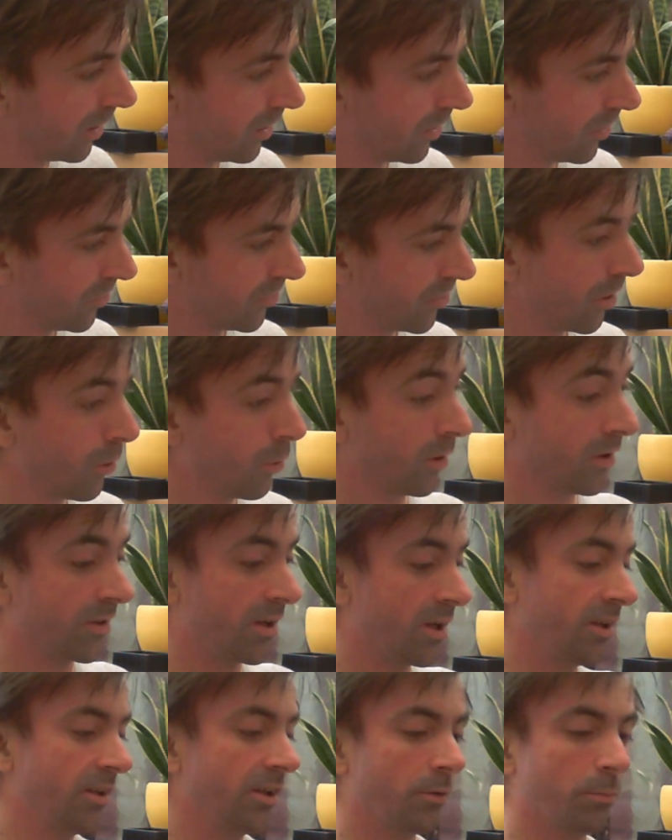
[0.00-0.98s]
So,
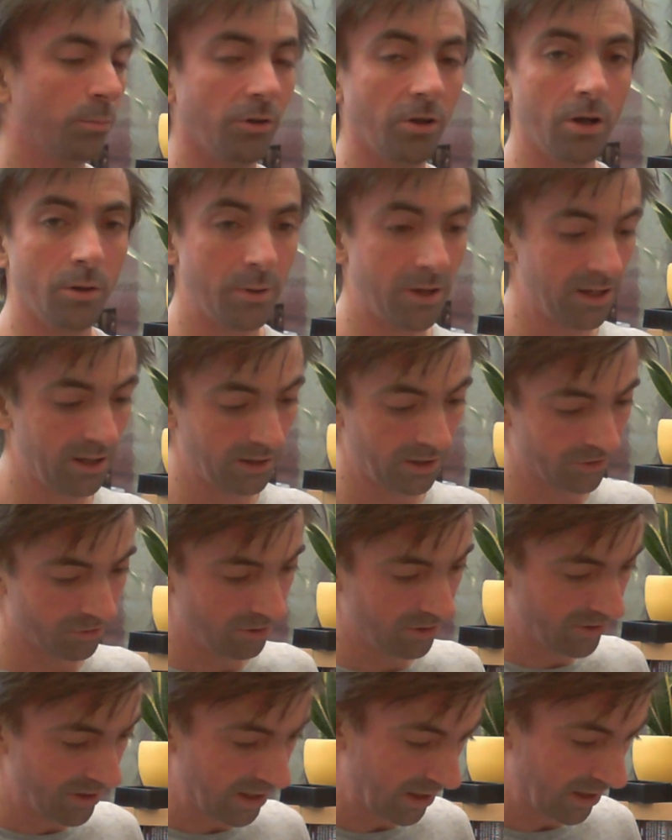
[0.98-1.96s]
a little blurb here, let's
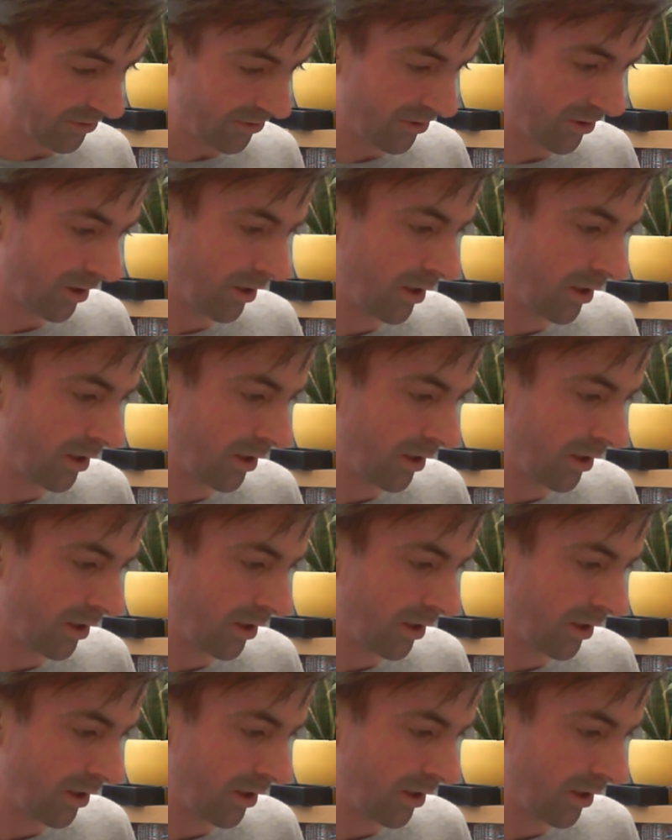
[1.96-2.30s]
read that.